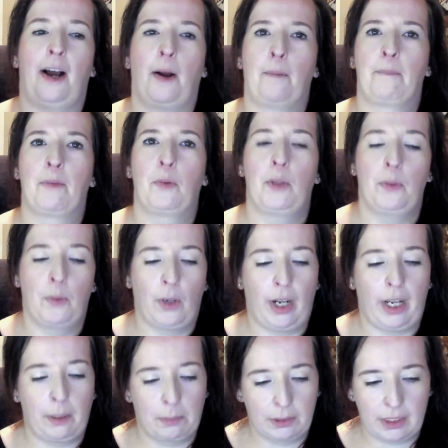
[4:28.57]
we were
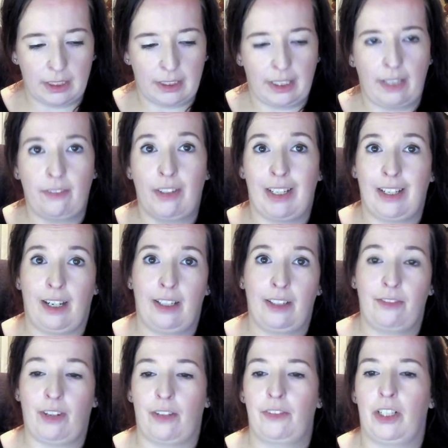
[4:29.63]
able to save the
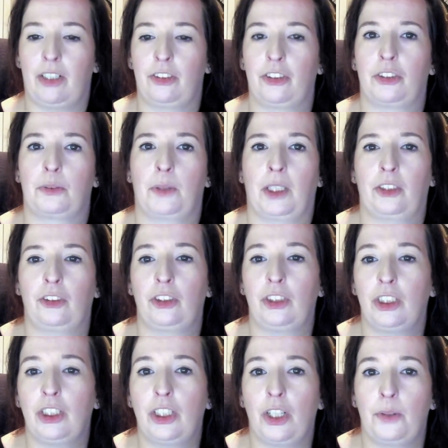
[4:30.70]
$95. So we're actually going to
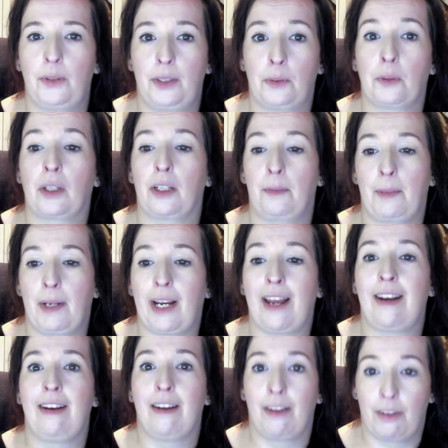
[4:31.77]
go in and we're going to make
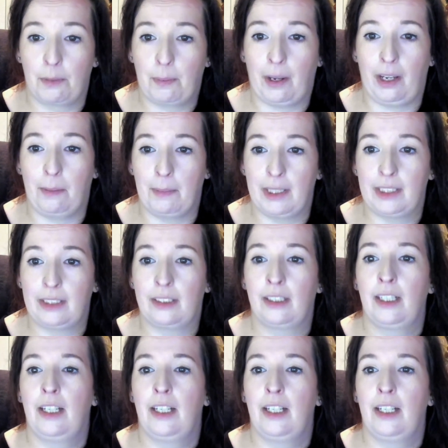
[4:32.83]
another payment.